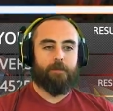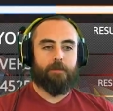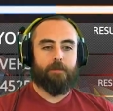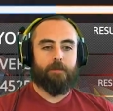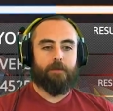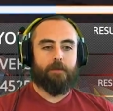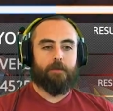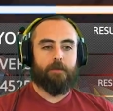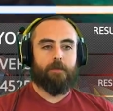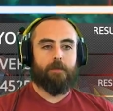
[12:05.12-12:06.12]

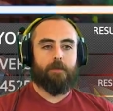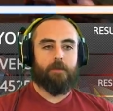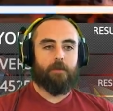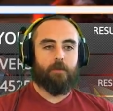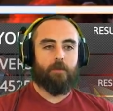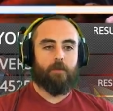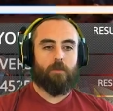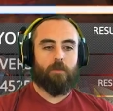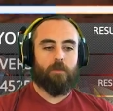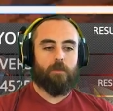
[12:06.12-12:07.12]

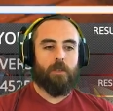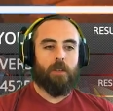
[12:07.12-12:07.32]
Nobody speaks.